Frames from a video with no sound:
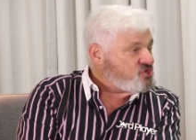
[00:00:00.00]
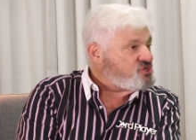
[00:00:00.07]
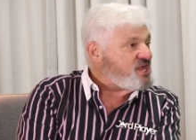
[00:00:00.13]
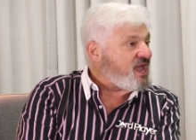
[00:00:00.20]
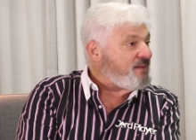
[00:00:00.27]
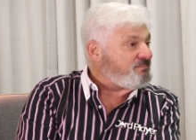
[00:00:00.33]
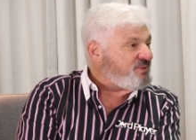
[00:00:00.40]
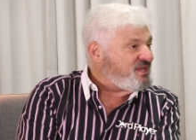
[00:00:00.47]

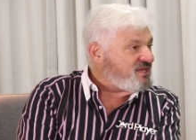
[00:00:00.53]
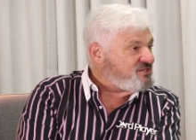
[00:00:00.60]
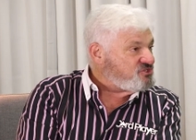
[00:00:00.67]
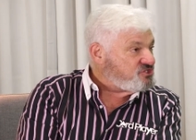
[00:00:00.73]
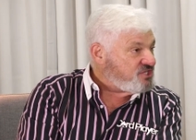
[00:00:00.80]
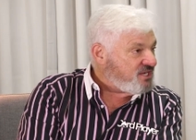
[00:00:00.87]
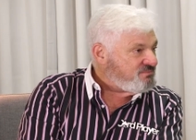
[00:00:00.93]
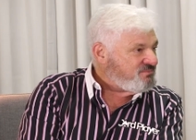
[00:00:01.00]

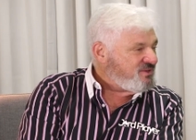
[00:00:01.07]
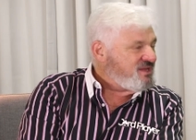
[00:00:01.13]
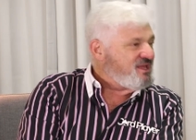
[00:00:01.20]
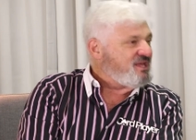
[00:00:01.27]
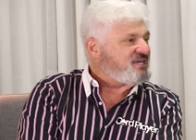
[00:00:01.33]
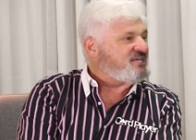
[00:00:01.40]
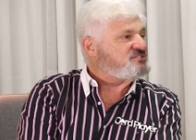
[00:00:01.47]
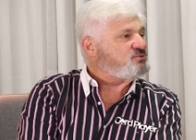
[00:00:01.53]
Championship?
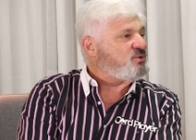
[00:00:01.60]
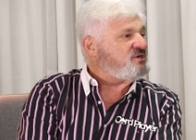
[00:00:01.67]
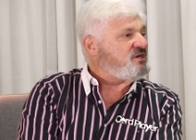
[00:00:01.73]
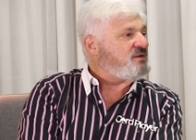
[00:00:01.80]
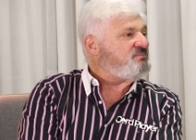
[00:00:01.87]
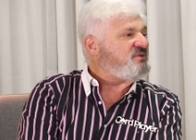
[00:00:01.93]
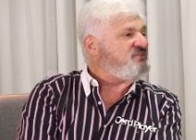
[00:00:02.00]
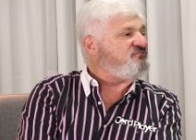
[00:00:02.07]
Because wouldn't
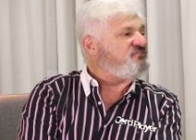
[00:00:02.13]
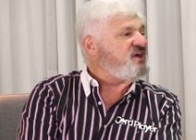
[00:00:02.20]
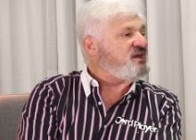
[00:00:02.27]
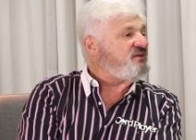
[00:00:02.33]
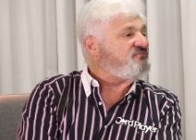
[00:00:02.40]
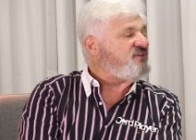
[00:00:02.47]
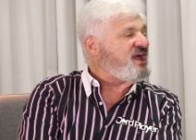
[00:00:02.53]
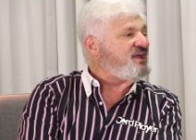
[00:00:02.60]
it be
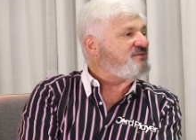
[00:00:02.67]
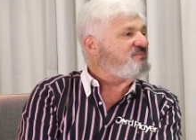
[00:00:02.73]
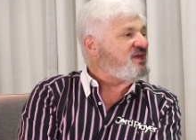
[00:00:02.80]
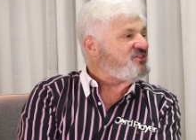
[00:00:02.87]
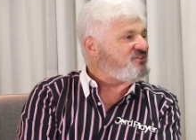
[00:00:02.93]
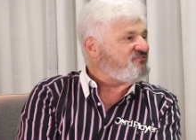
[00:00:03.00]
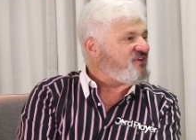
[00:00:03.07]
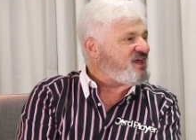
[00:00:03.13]
fun if I could
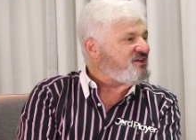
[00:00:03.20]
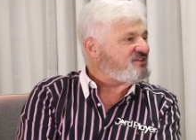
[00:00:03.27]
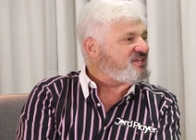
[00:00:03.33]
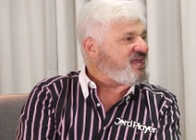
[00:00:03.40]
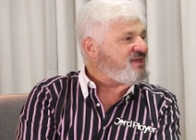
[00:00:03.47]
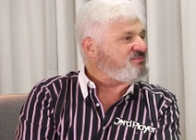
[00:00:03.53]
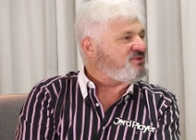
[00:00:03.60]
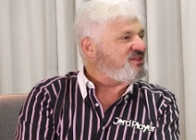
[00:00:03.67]
make the final
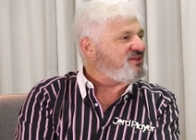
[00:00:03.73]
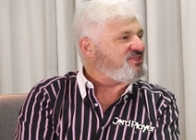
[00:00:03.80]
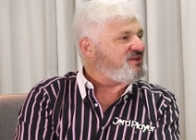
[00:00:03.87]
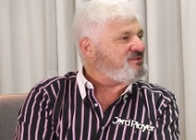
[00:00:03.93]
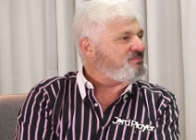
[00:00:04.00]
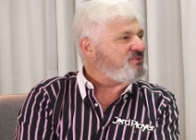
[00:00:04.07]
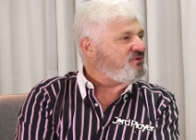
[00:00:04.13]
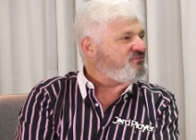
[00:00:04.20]
table and
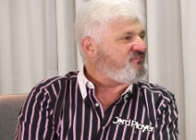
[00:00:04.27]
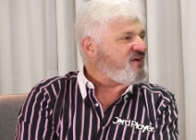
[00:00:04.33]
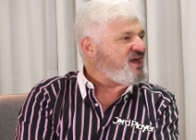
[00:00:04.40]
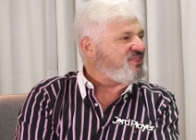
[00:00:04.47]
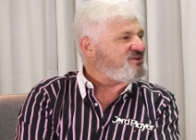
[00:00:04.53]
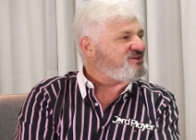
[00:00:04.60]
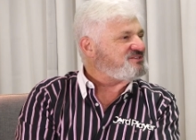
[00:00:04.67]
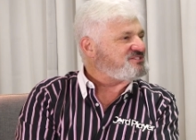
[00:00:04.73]
then both
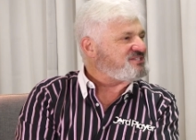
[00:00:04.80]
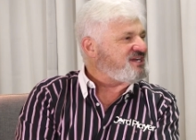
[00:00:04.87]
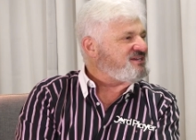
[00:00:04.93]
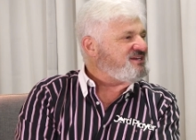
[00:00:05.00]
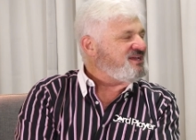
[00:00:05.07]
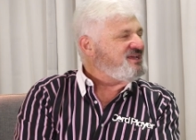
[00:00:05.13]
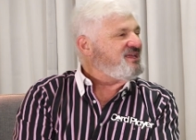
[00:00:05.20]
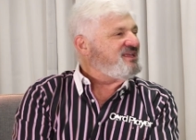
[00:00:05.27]
father and
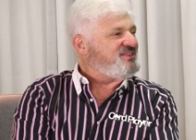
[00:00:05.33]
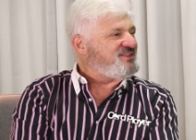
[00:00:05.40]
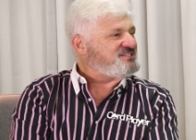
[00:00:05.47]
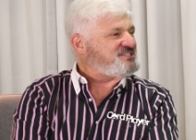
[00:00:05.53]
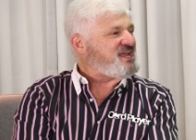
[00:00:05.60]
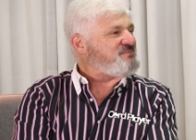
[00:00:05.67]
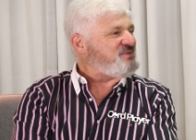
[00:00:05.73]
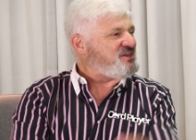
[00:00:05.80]
son the
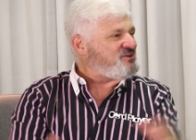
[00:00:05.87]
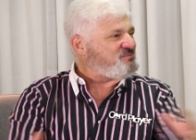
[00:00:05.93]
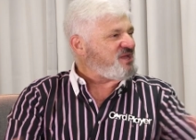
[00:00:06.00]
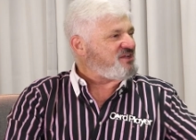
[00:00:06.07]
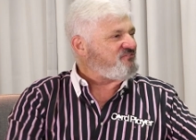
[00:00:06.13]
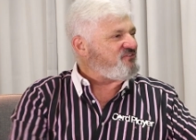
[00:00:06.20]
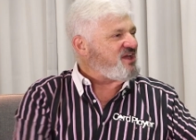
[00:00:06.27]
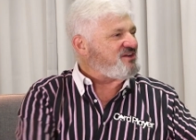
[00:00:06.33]
same year
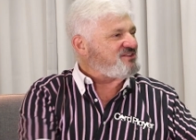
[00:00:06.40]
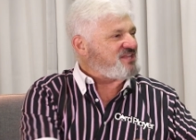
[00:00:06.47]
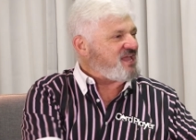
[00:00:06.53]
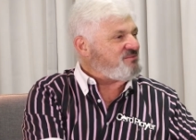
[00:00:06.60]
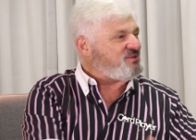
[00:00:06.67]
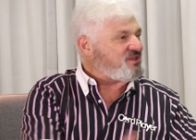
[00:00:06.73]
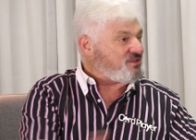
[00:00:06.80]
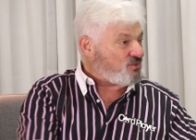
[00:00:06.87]
make a final
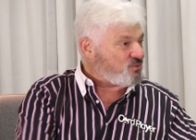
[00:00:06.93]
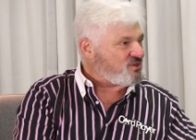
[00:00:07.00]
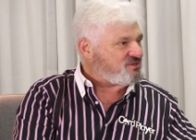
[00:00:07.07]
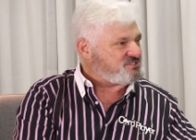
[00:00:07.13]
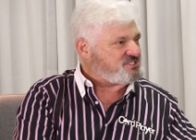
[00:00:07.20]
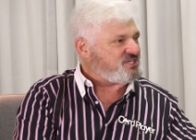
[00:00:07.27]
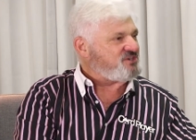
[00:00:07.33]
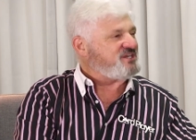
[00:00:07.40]
table at the
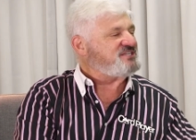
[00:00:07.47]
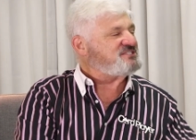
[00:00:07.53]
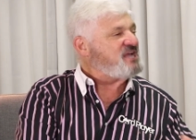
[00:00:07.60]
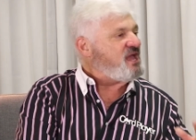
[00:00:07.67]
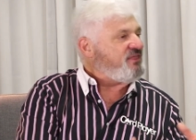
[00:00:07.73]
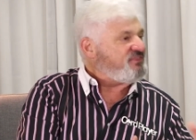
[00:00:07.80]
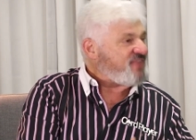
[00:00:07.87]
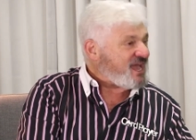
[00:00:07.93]
World Series?
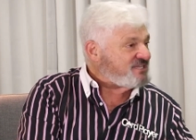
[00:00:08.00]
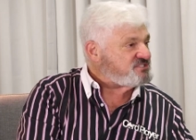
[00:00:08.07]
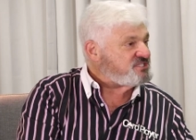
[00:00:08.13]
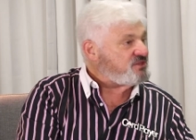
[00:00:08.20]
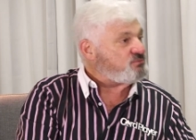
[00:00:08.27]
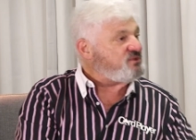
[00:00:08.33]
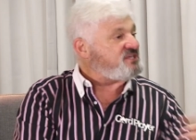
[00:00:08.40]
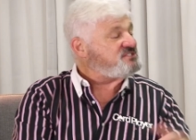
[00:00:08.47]
That's
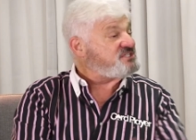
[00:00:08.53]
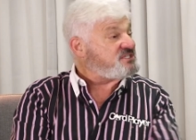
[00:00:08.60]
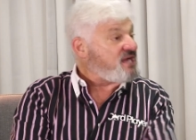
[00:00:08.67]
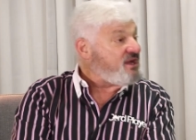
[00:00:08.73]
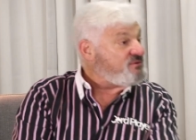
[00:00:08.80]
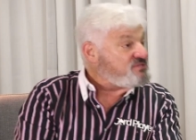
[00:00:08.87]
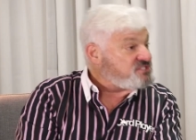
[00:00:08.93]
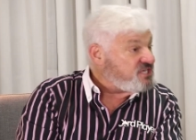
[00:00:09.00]
the reason
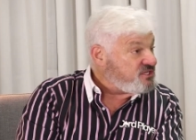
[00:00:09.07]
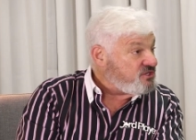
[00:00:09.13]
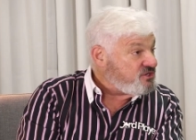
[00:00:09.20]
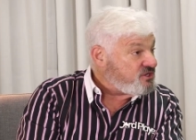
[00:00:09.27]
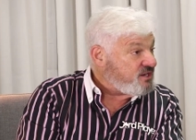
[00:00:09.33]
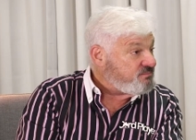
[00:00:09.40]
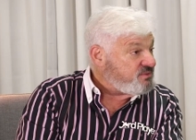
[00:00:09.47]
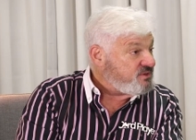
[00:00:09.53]
I was in
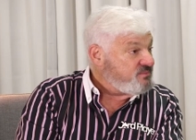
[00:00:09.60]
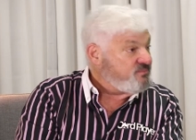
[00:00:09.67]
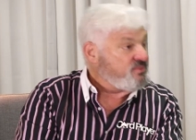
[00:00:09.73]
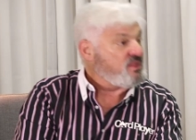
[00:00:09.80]
Europe.